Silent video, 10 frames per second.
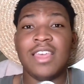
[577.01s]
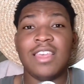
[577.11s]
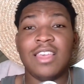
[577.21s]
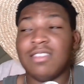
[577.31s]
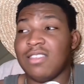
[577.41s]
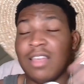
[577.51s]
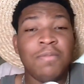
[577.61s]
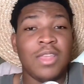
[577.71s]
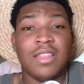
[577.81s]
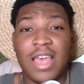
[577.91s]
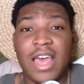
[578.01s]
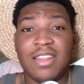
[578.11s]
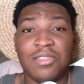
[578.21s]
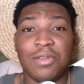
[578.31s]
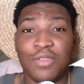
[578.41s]
it's something that had
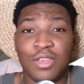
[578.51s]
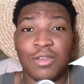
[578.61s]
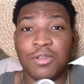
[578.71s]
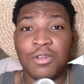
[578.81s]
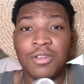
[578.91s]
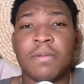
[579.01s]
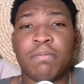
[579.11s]
to have killed her.